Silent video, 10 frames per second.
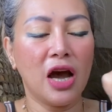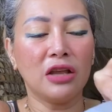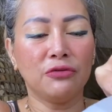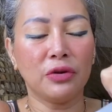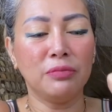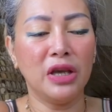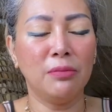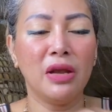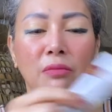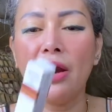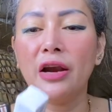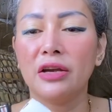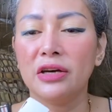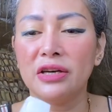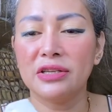got from Neiman
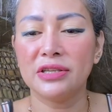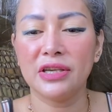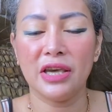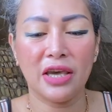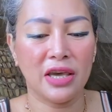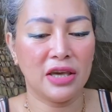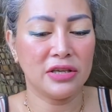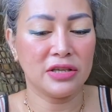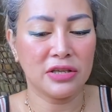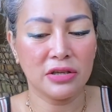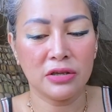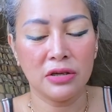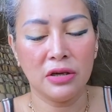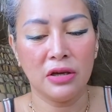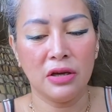Marcus is
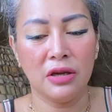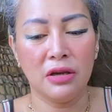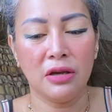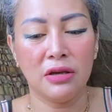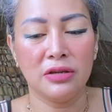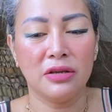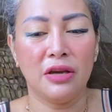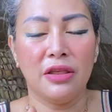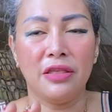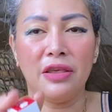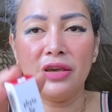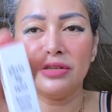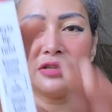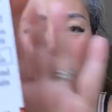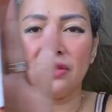
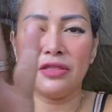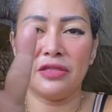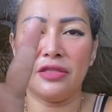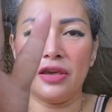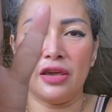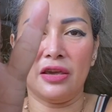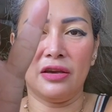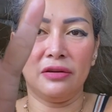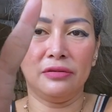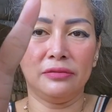this thing.